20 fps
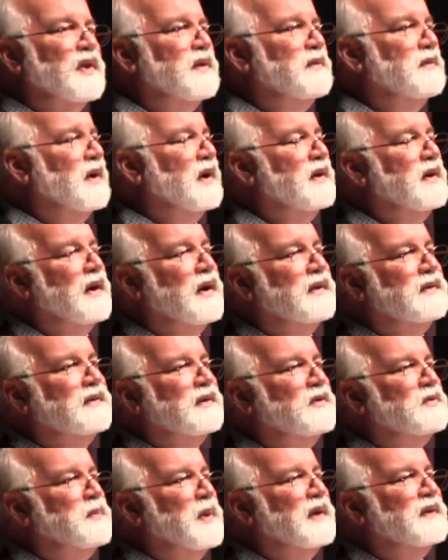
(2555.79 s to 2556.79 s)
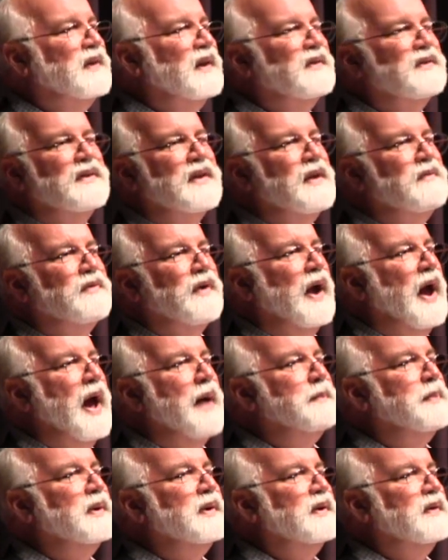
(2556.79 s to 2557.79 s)
I, I, I suspect that's never
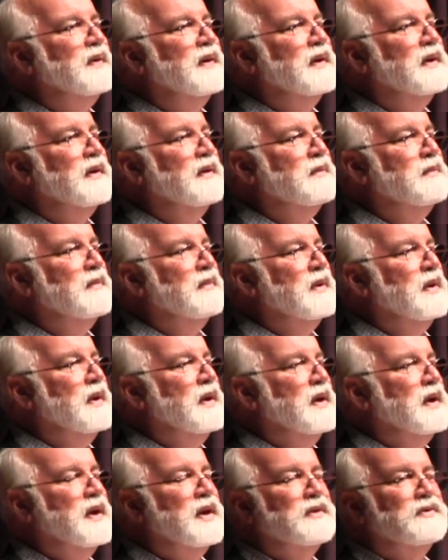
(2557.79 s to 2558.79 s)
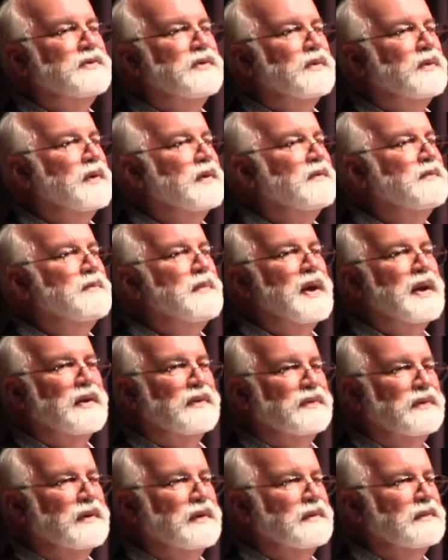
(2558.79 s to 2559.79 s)
happened in the history of
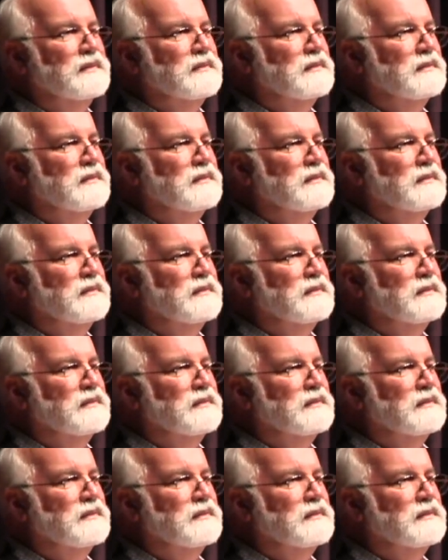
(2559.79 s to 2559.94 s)
medicine.